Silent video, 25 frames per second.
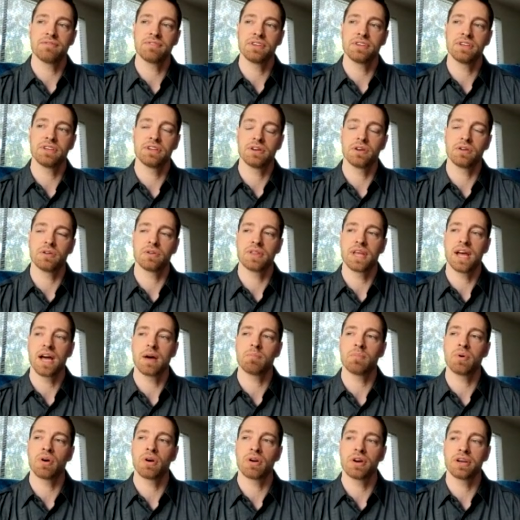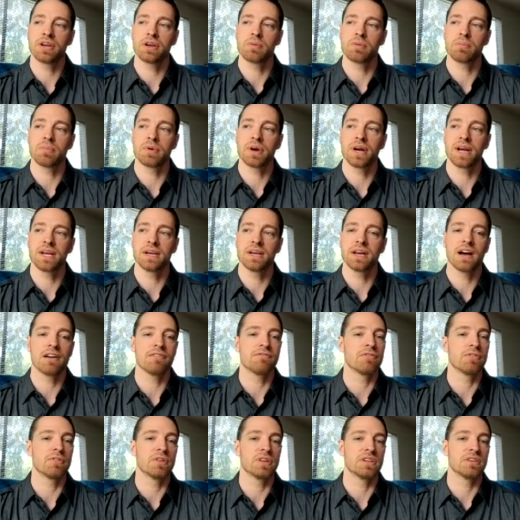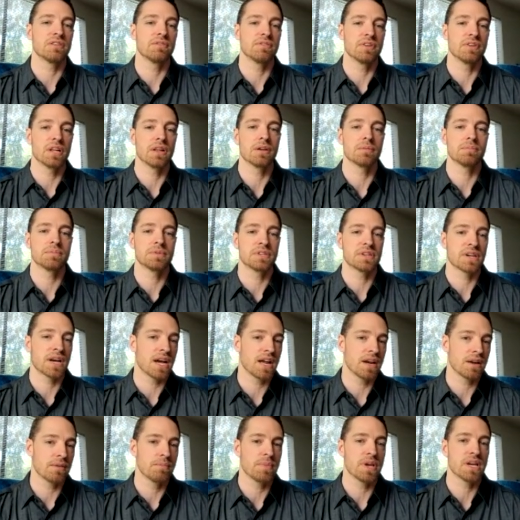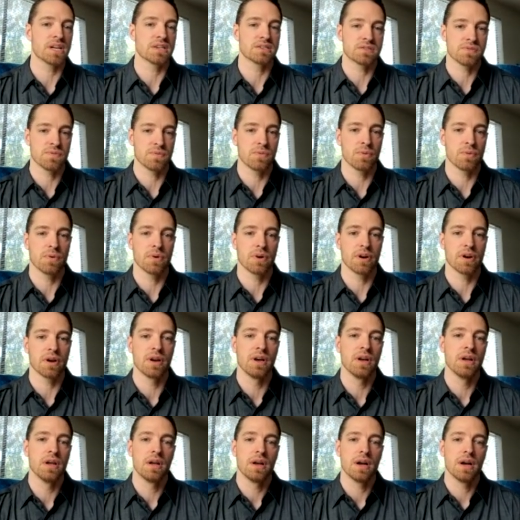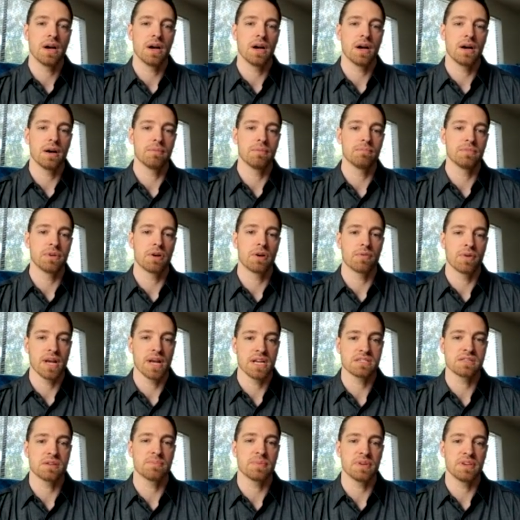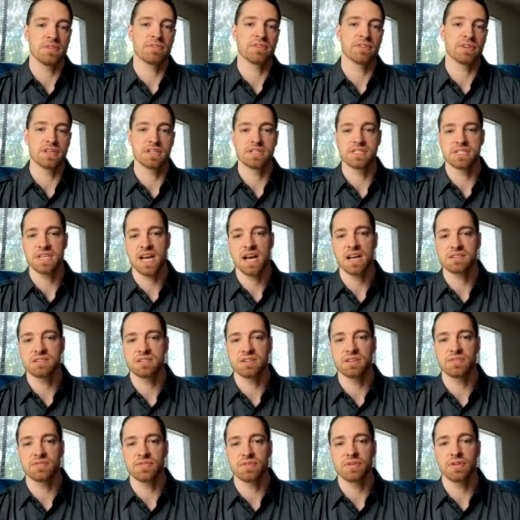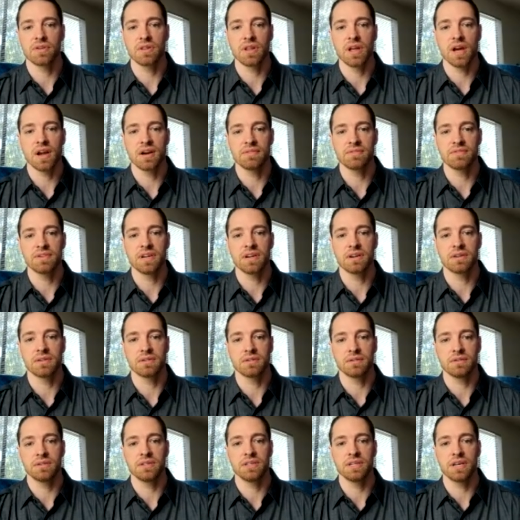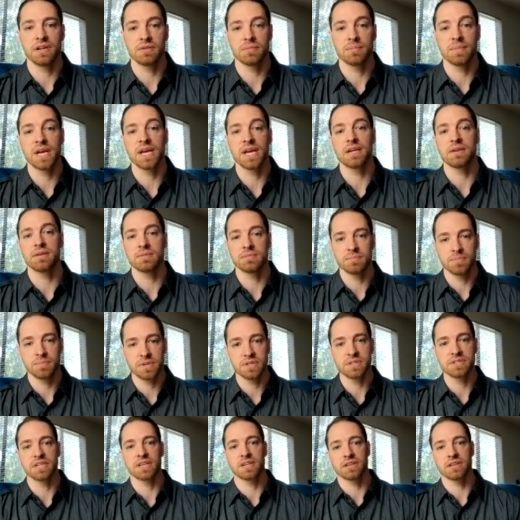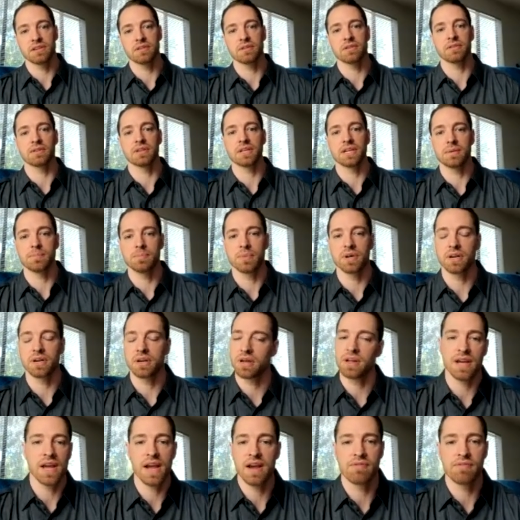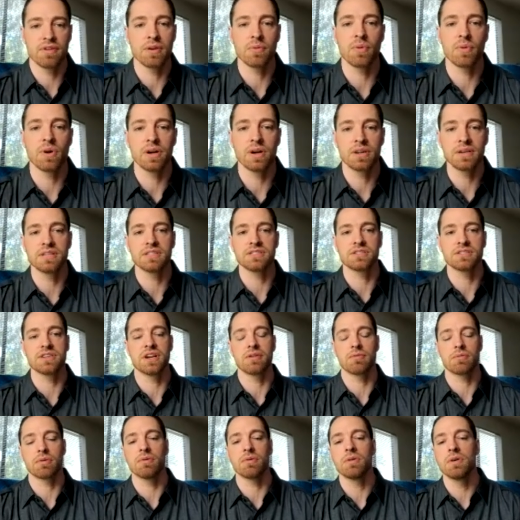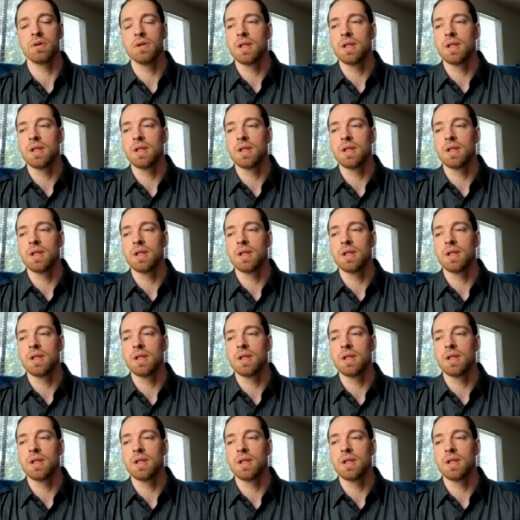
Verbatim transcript: you know that part of your brain not fully developed kind of makes for um, a recipe for disaster for a lot of young young men particularly but uh, everyone in general